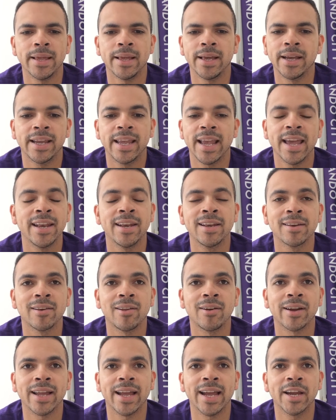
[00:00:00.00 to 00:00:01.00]
Again,
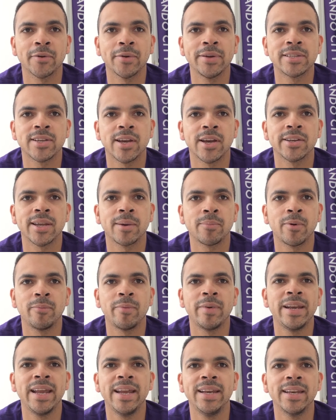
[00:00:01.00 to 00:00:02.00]
like Kaka, he turned up when
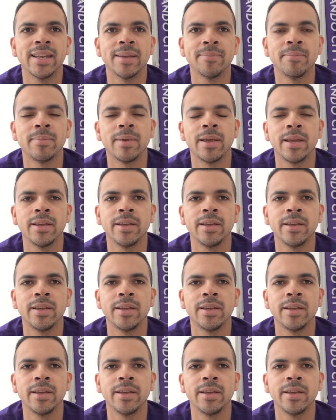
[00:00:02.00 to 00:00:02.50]
we needed him.